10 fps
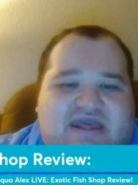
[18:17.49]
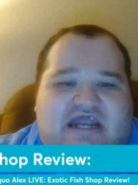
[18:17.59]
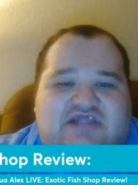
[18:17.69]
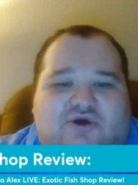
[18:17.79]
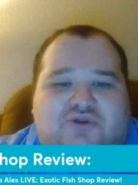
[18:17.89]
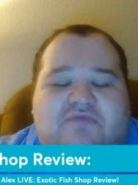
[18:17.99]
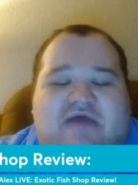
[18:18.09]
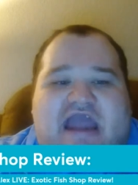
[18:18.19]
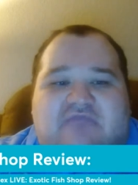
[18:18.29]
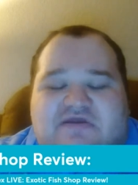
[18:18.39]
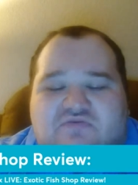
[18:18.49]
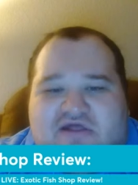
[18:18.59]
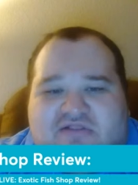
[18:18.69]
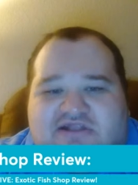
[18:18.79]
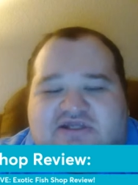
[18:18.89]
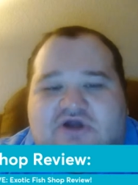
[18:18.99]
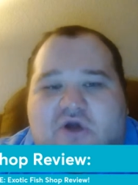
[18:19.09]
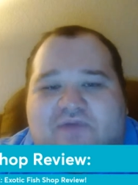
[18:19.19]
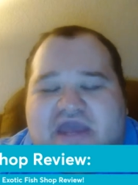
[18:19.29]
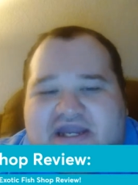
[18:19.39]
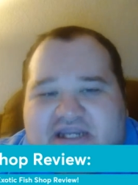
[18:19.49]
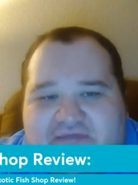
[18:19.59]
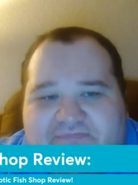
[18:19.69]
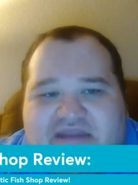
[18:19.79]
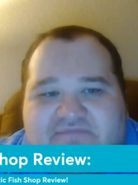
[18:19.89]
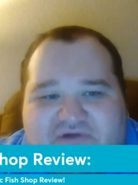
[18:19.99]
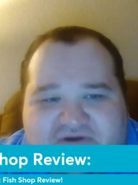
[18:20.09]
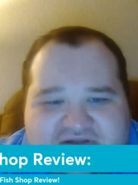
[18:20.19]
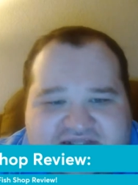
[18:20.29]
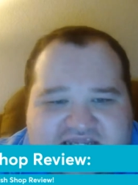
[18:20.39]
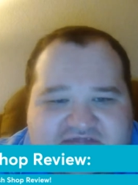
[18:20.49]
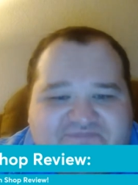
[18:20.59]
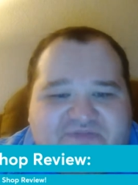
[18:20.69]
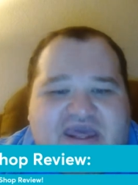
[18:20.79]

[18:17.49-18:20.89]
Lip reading: And I told him I'd be willing to go pick it up in person